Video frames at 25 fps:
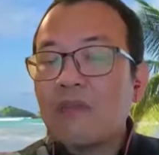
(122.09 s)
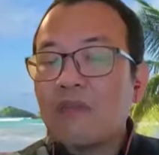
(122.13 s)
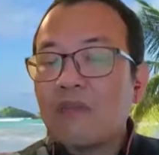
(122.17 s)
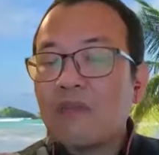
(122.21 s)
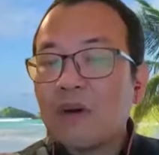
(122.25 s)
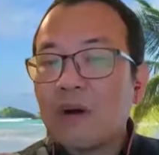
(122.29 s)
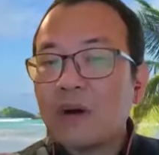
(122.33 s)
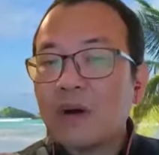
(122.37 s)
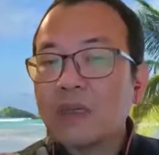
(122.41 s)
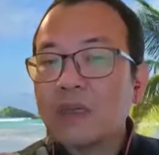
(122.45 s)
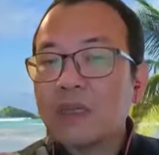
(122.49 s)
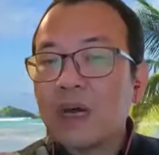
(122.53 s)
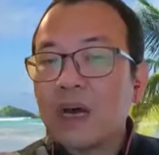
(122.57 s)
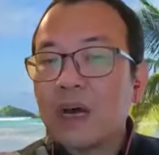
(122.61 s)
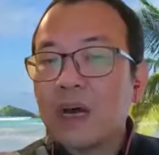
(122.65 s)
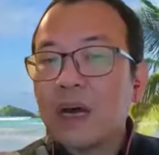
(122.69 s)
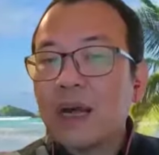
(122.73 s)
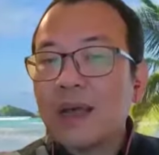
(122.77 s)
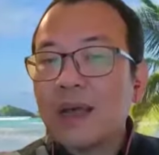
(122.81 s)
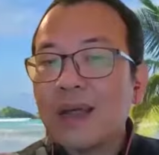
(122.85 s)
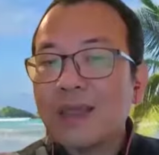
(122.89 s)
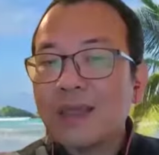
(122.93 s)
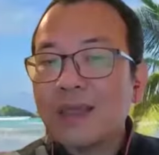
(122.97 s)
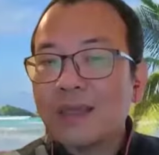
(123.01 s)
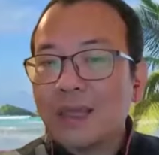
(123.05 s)
for the
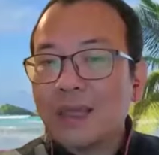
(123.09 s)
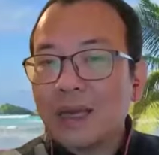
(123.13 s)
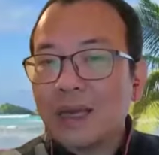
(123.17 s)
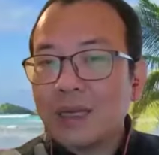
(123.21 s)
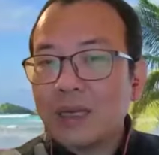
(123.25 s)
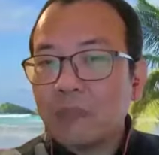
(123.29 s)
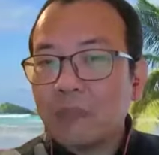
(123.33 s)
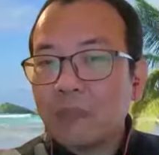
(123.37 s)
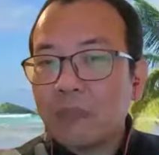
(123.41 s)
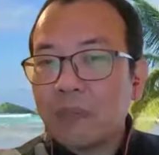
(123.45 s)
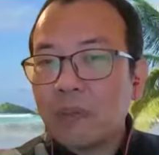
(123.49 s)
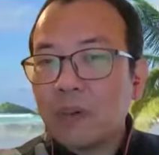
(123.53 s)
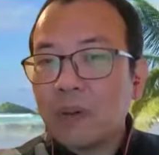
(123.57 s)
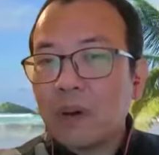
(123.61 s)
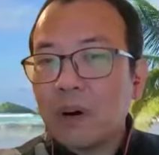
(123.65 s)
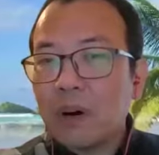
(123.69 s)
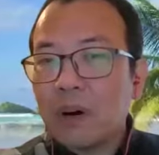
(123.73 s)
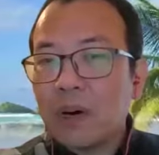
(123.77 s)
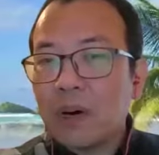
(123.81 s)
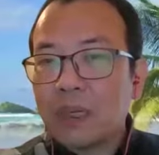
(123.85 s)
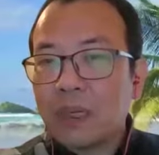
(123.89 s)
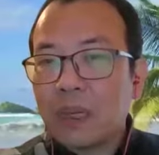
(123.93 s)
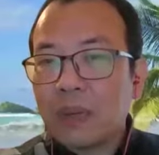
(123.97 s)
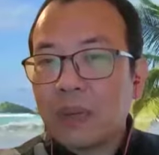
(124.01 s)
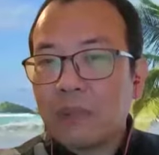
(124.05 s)

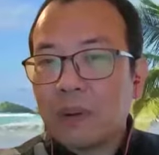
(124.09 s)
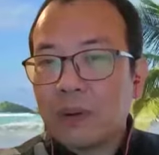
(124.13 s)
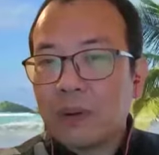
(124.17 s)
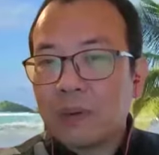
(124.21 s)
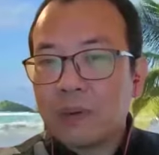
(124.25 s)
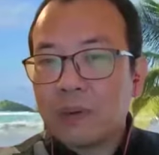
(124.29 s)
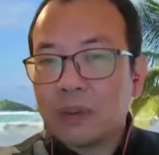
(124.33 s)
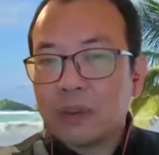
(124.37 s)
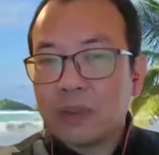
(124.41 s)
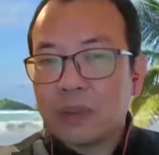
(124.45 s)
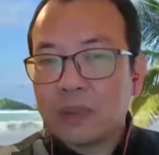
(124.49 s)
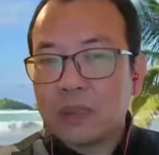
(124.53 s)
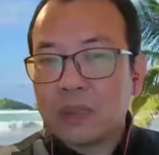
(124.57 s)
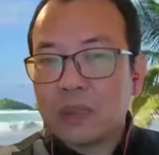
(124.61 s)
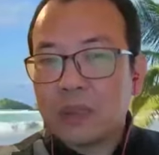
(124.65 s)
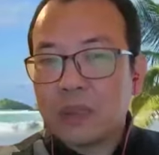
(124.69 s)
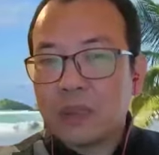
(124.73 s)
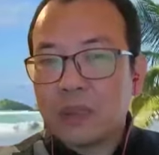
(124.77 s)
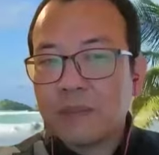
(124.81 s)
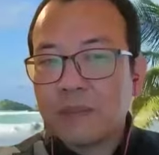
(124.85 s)
data-poor neighborhoods.